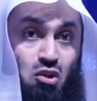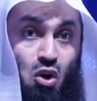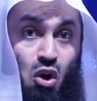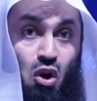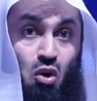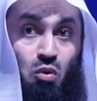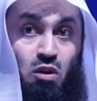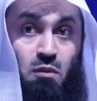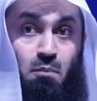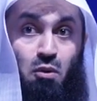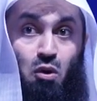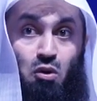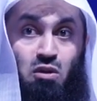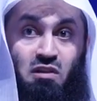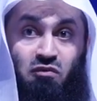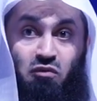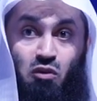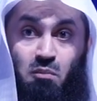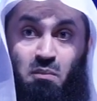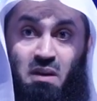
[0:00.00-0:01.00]
song with
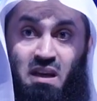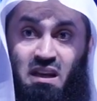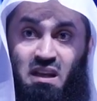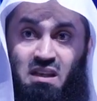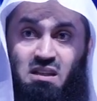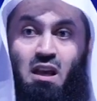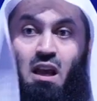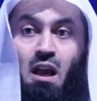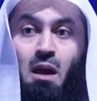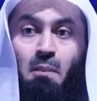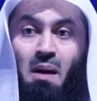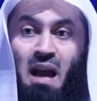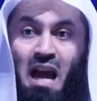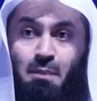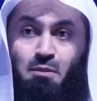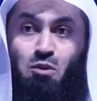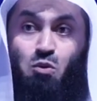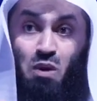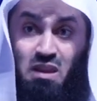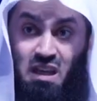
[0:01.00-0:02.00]
beautiful meanings,
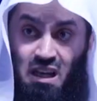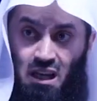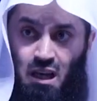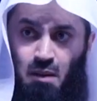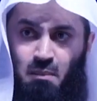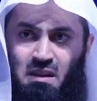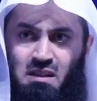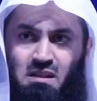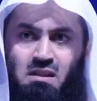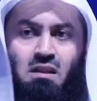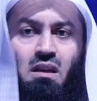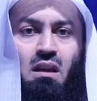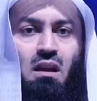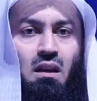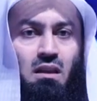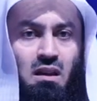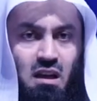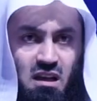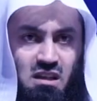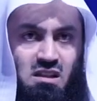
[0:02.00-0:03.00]
perhaps within limits,
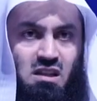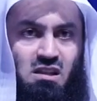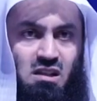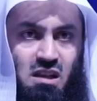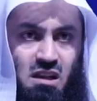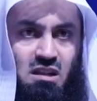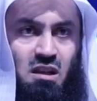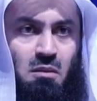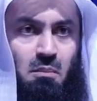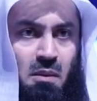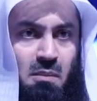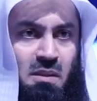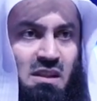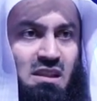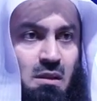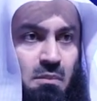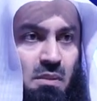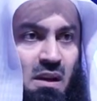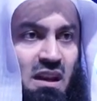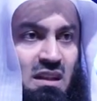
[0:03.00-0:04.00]
there is a certain
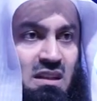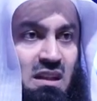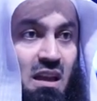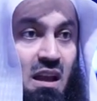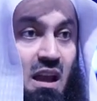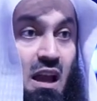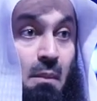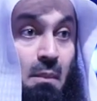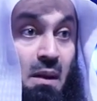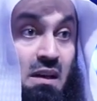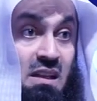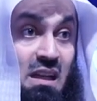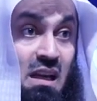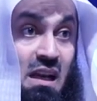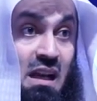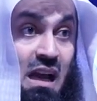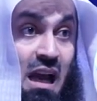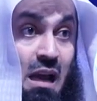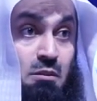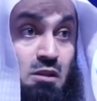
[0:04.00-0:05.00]
permissibility. But
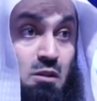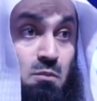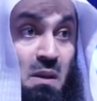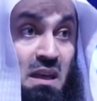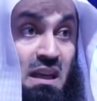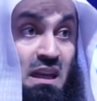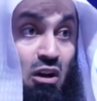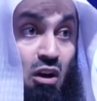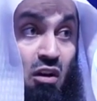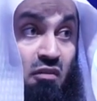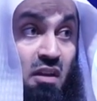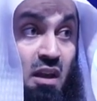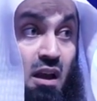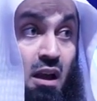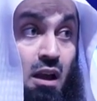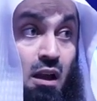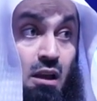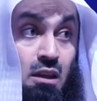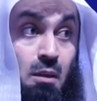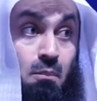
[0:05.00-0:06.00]
here I'm speaking of
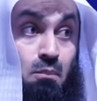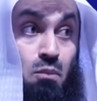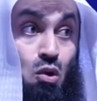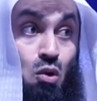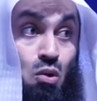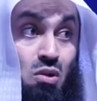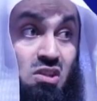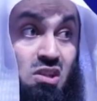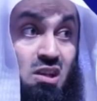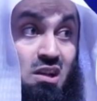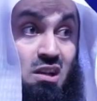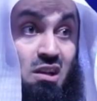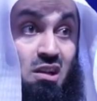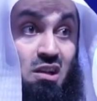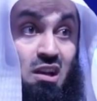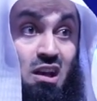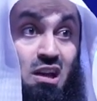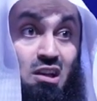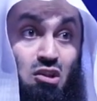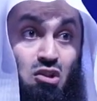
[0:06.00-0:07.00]
the musical
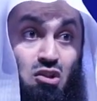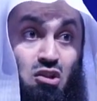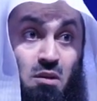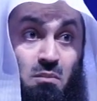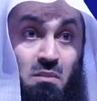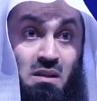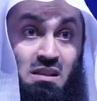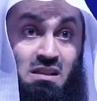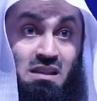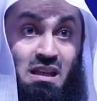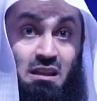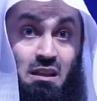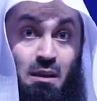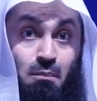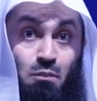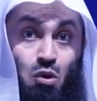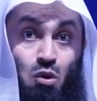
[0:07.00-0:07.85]
instruments and the